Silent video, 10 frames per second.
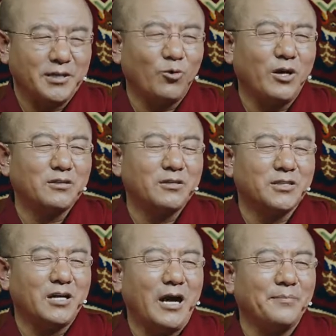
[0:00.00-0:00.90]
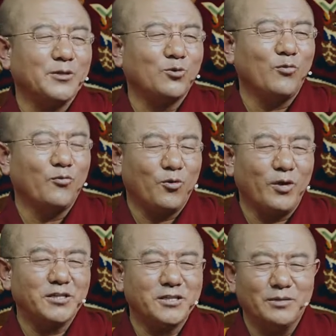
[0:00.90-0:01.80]
I know that
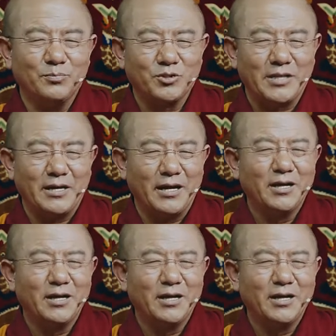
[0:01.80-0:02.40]
lots of you